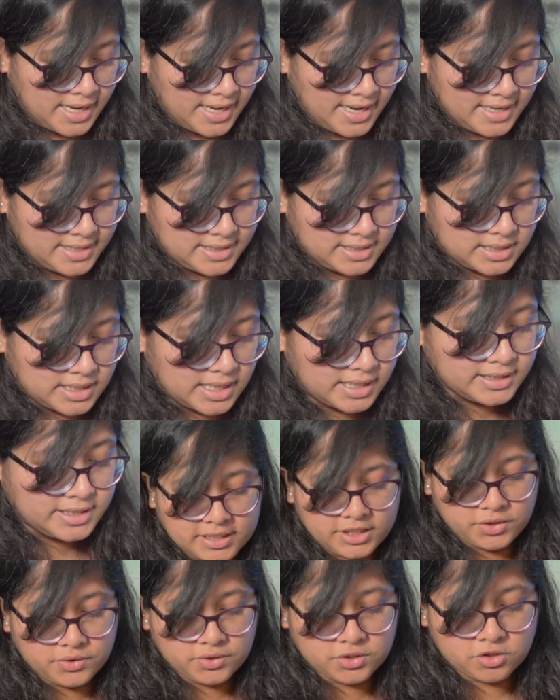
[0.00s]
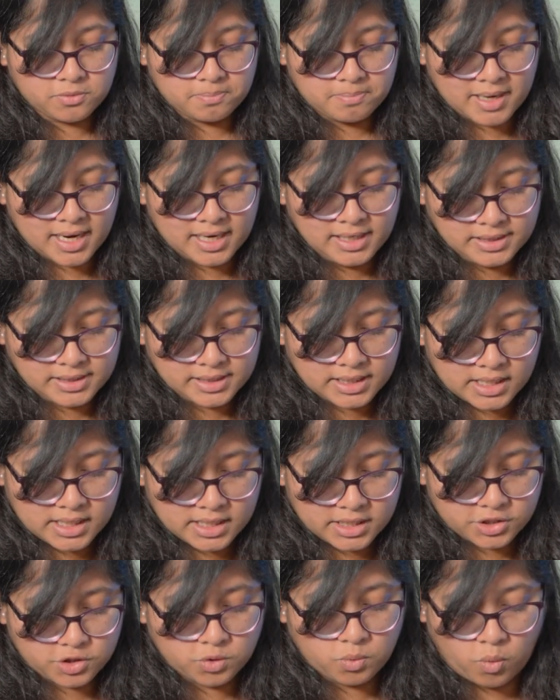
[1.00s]
It continues to melt
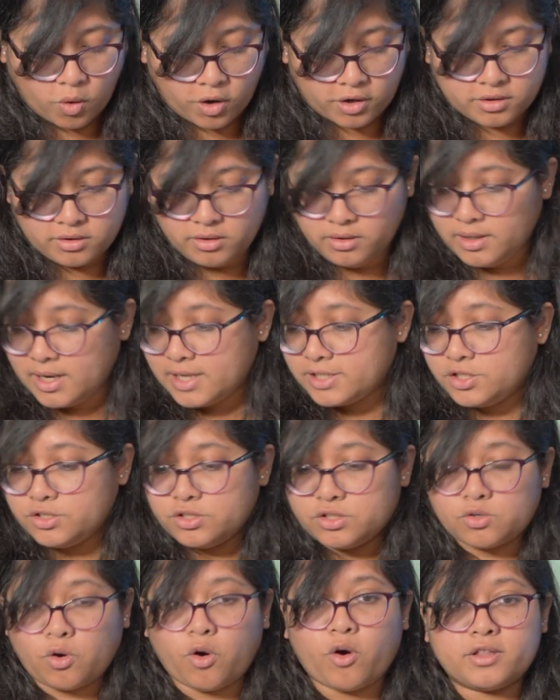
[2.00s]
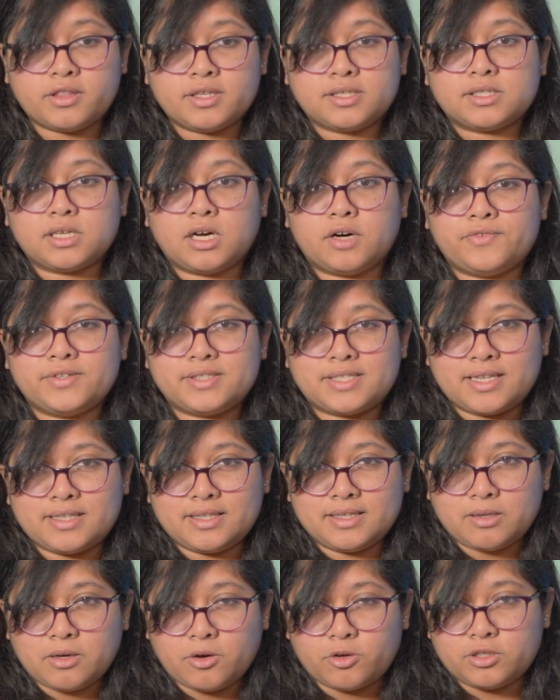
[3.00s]
to water, as you saw on the surface
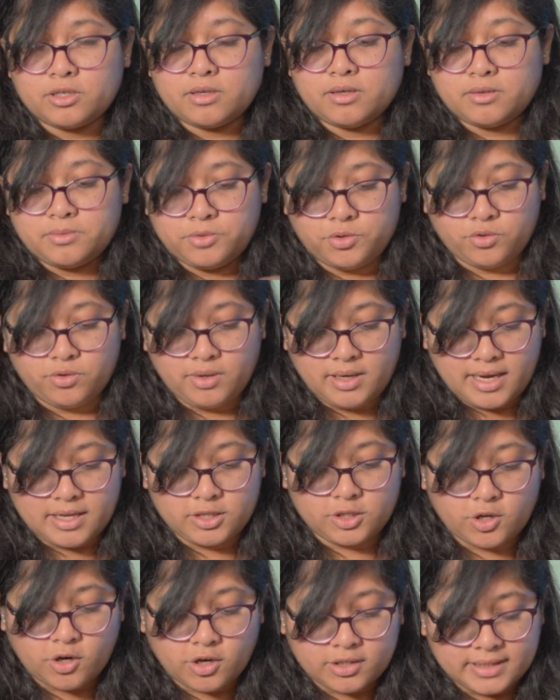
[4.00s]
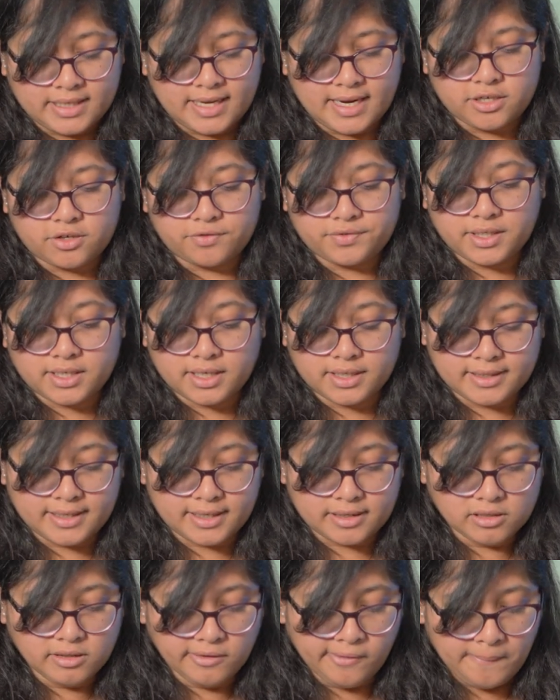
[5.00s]
and on the, and at the end of the
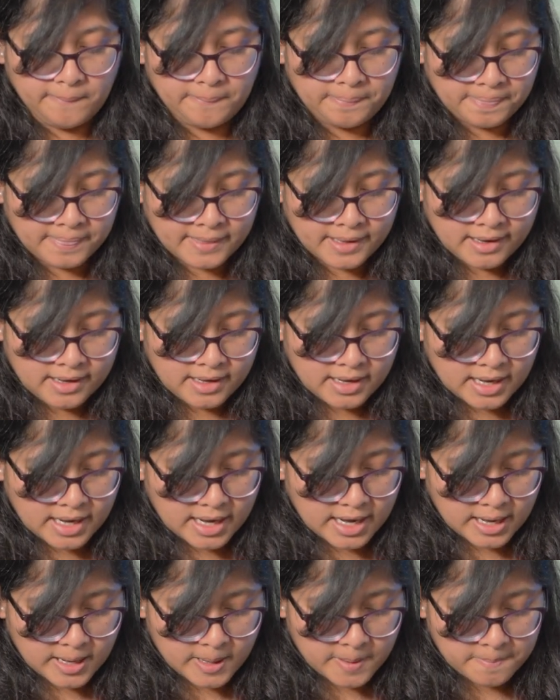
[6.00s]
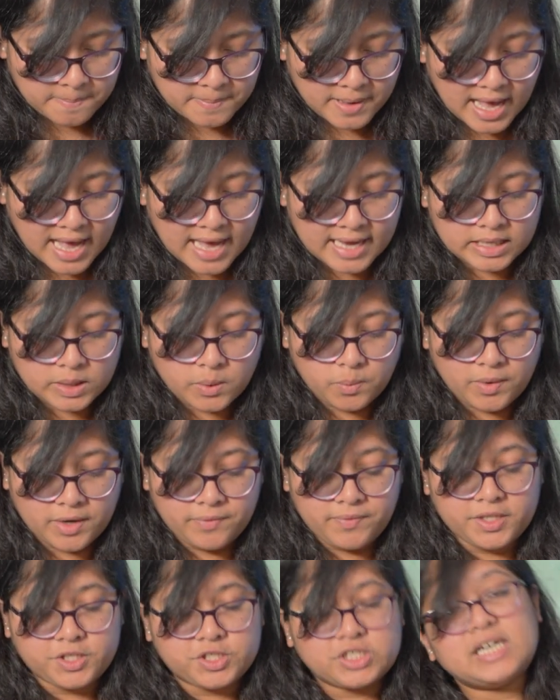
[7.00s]
container. And
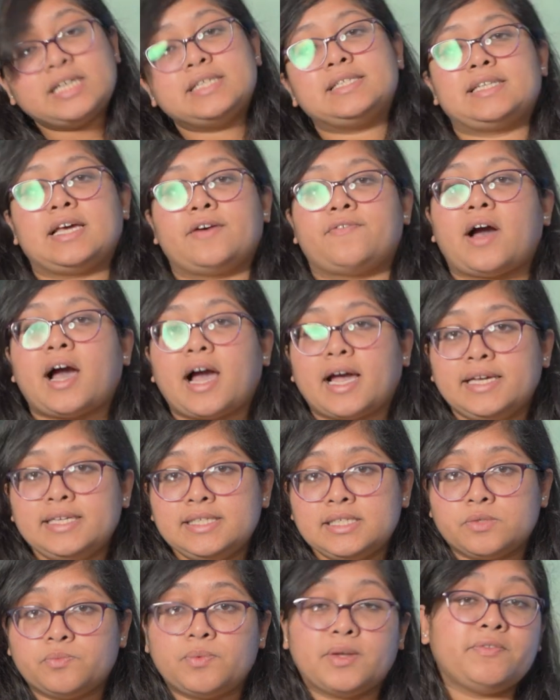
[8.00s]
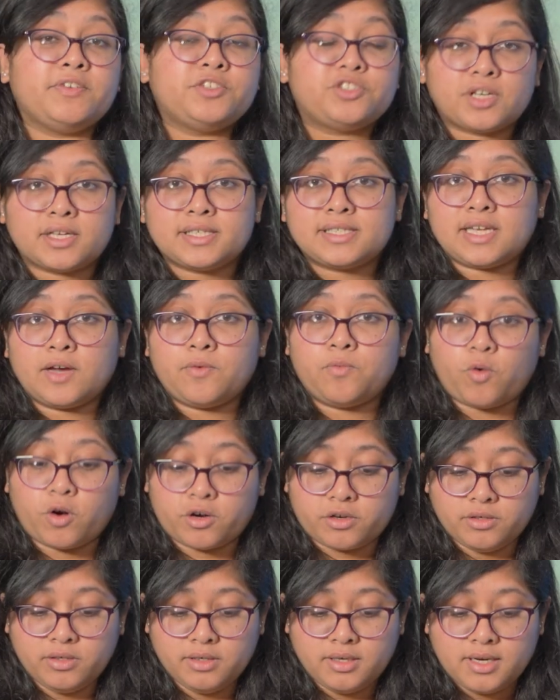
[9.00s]
when we just have ice, when we just have
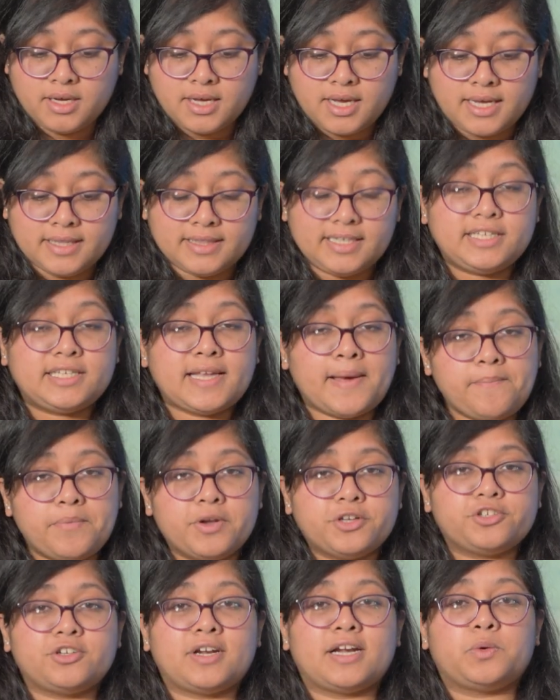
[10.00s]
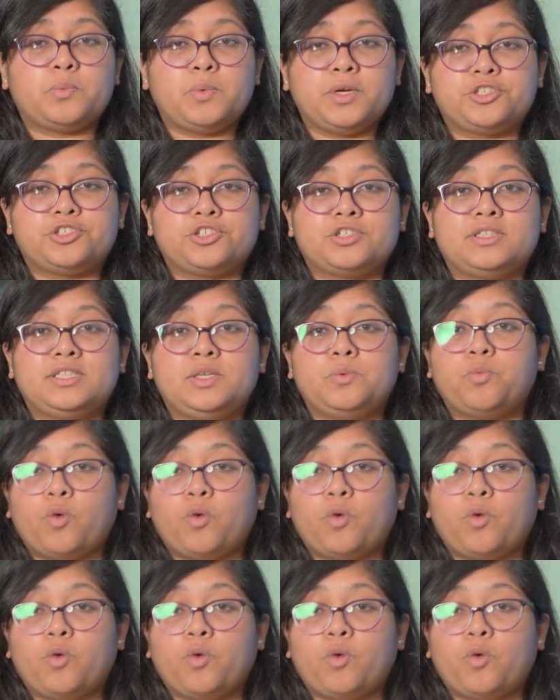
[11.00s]
water, the temperature at which the